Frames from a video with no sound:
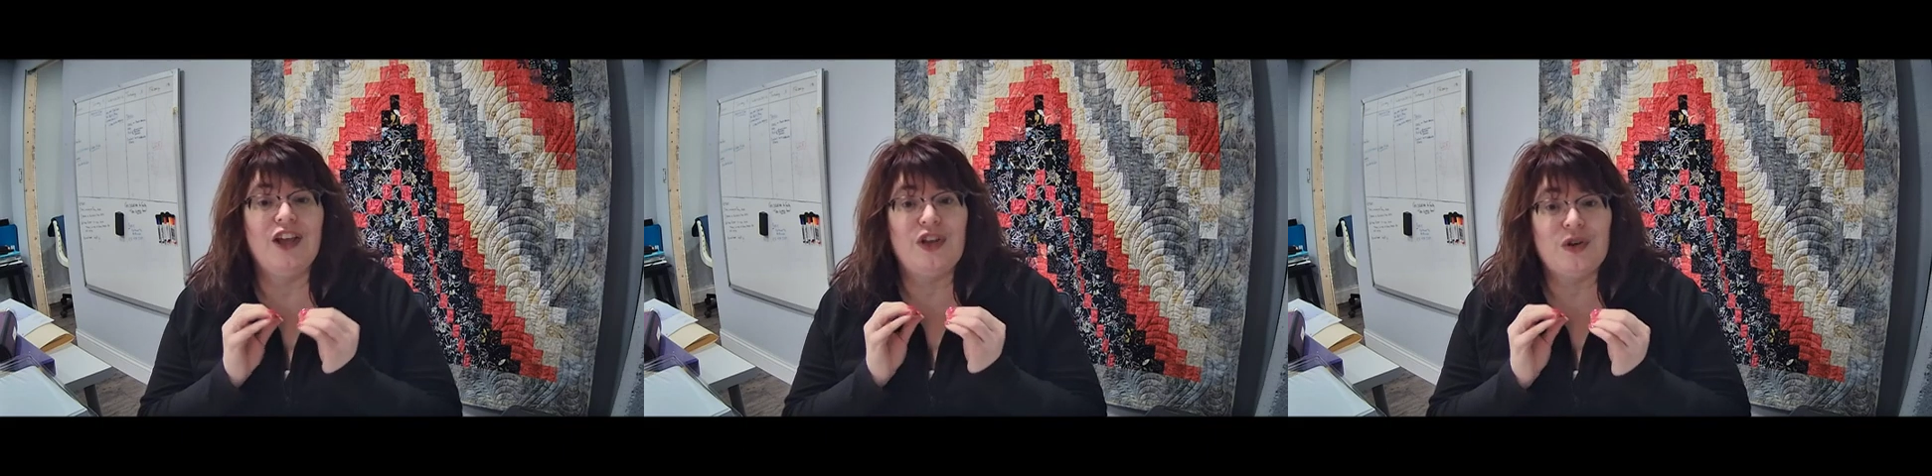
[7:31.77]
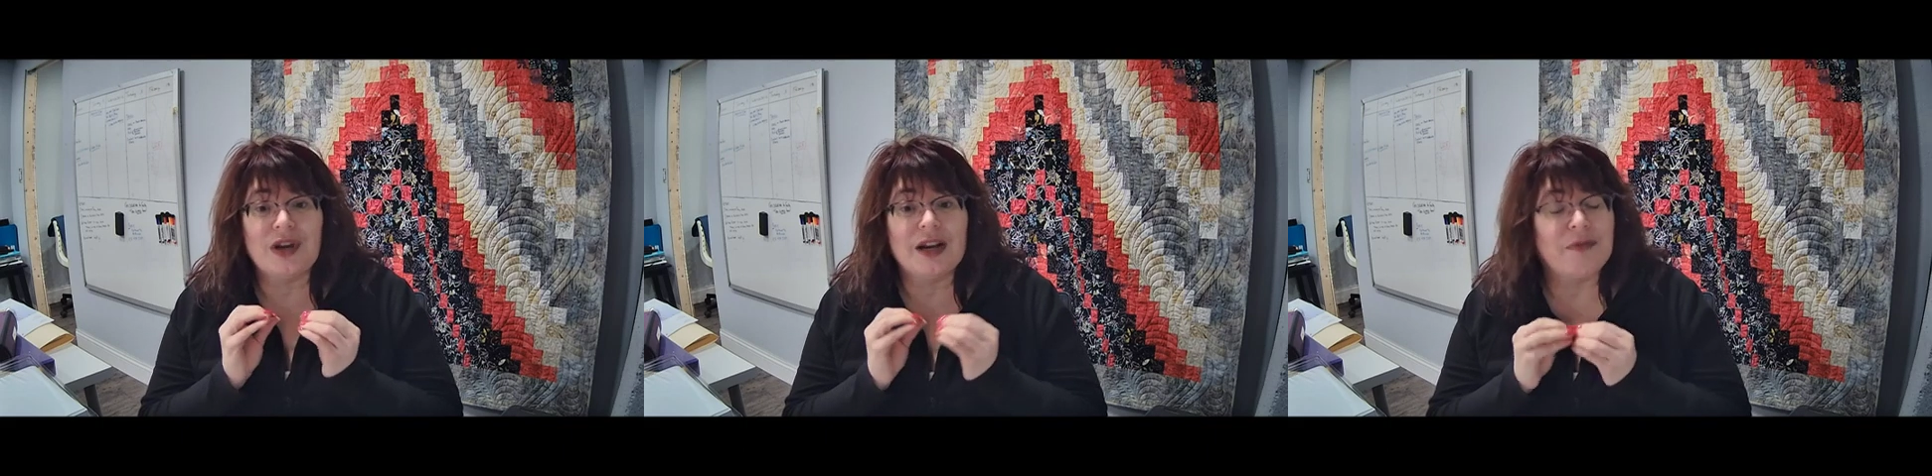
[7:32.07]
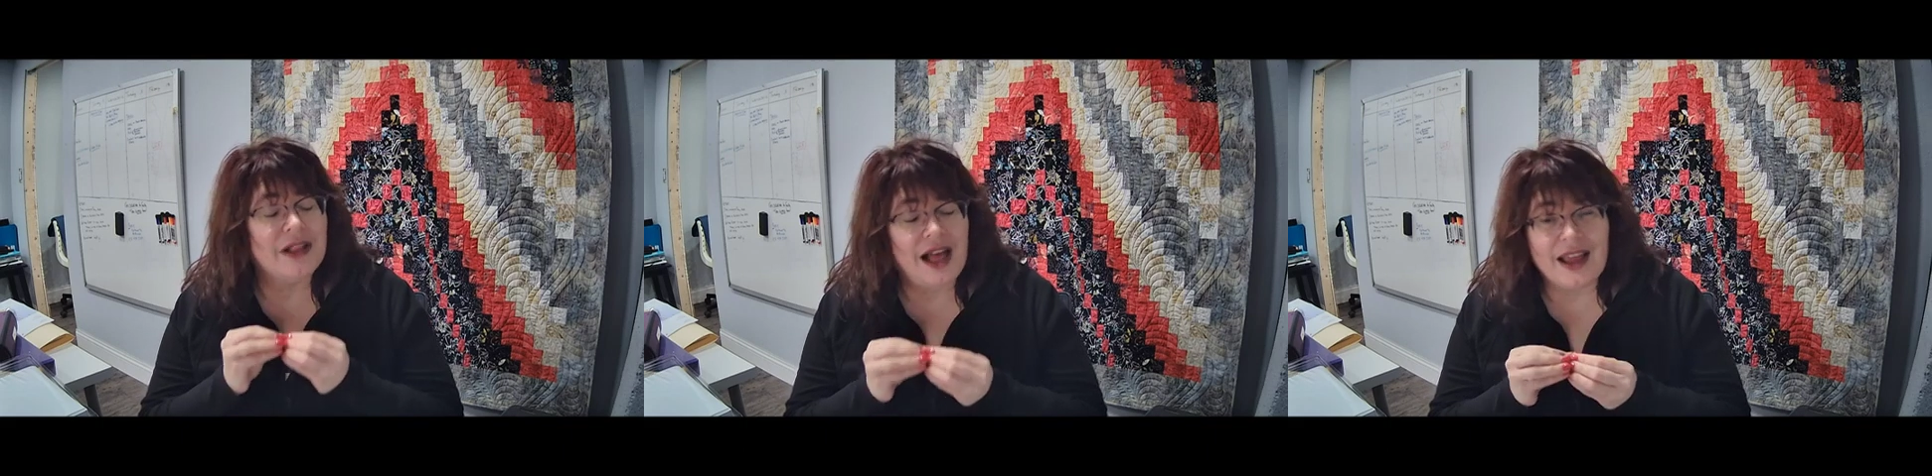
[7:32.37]
you can
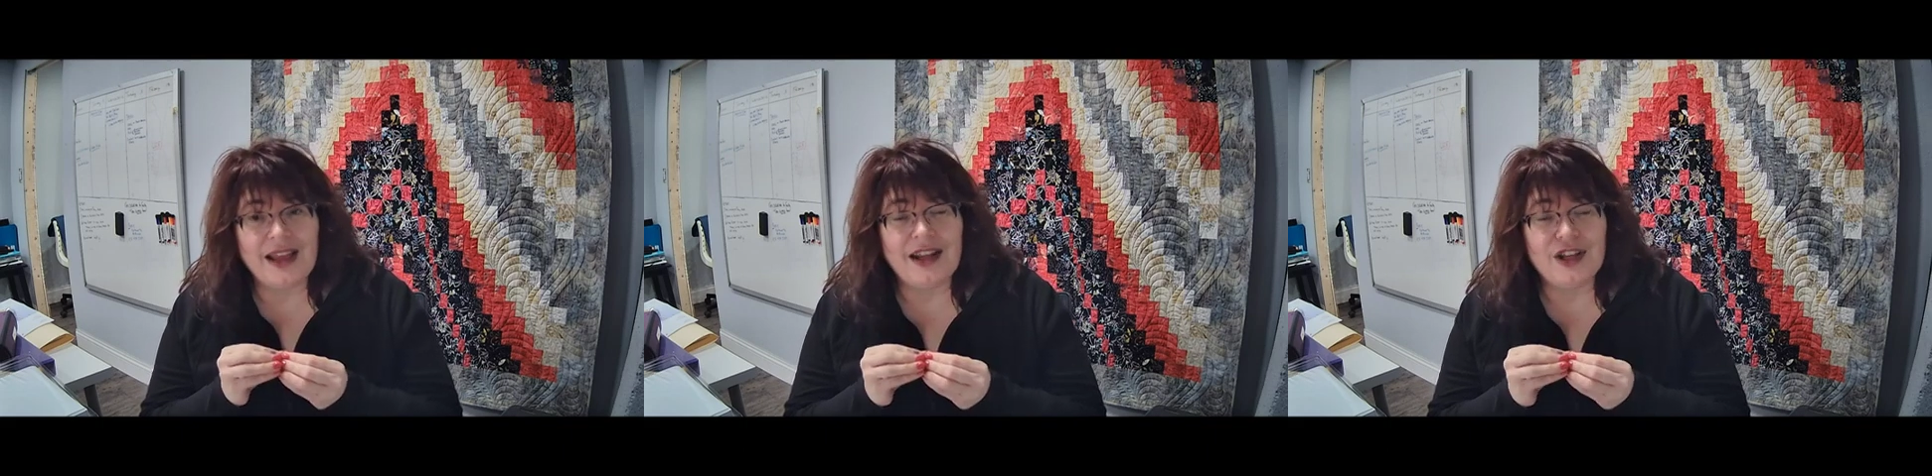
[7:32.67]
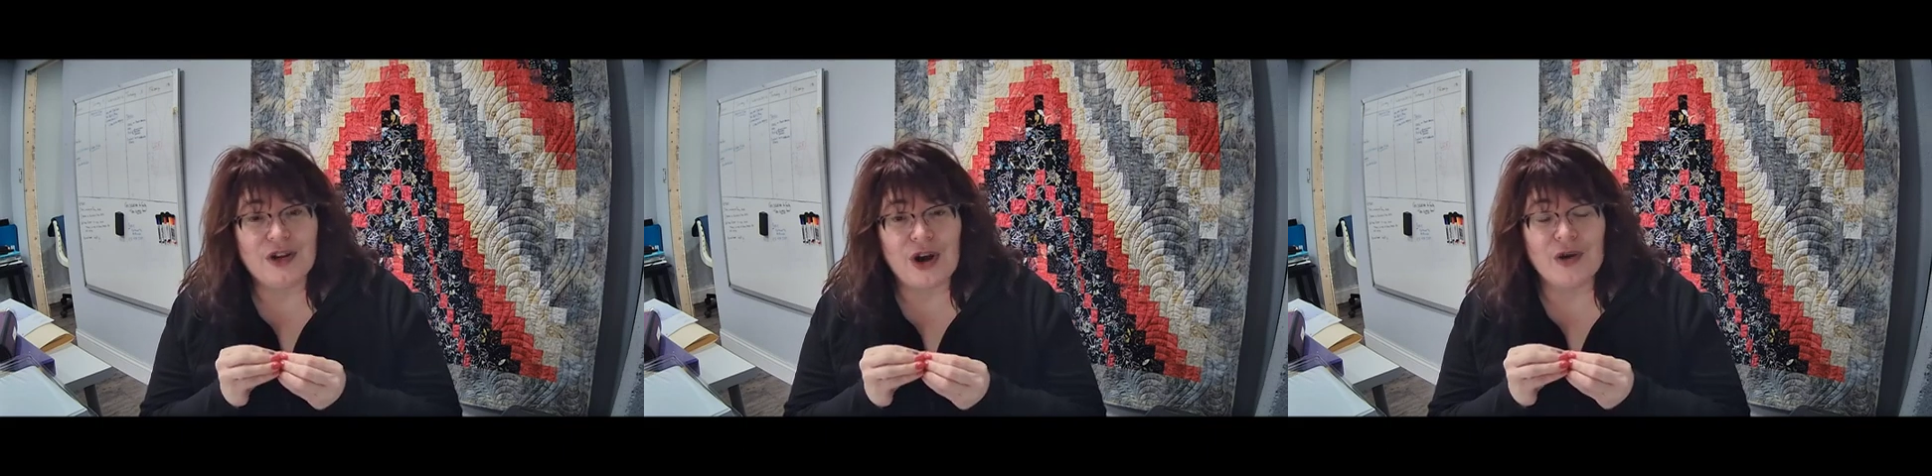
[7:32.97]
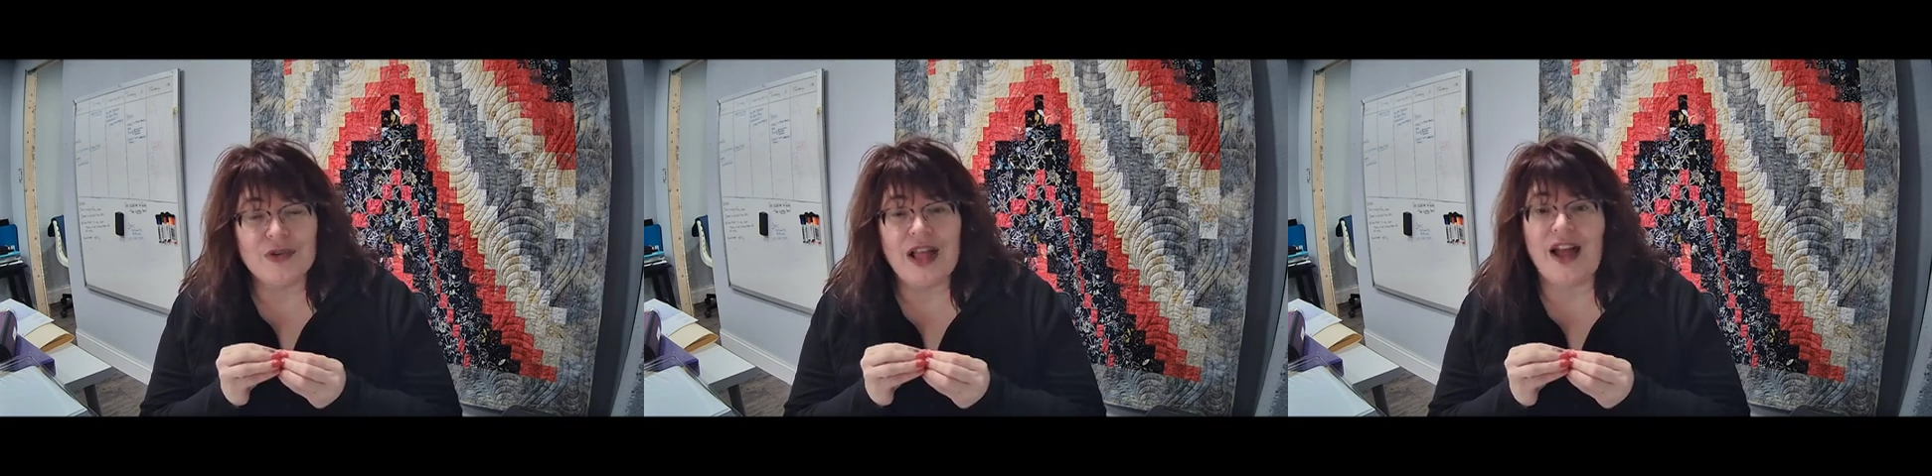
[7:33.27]
apply it in your
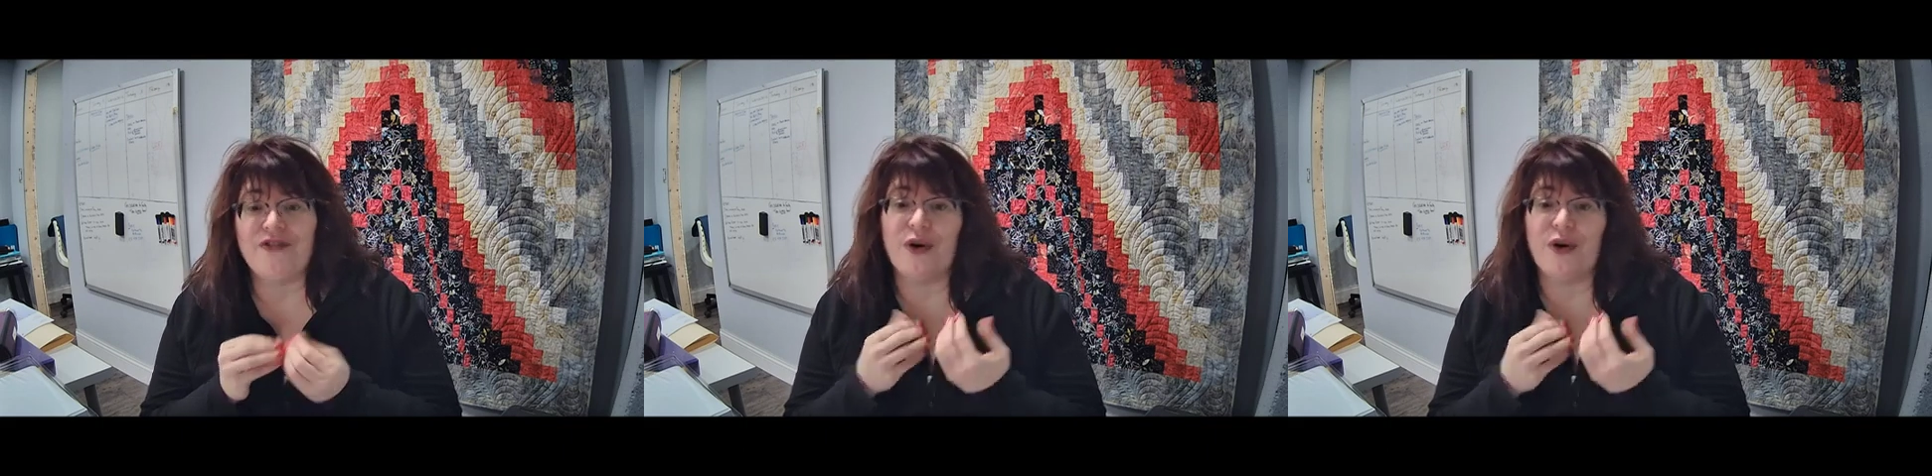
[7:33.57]
own life,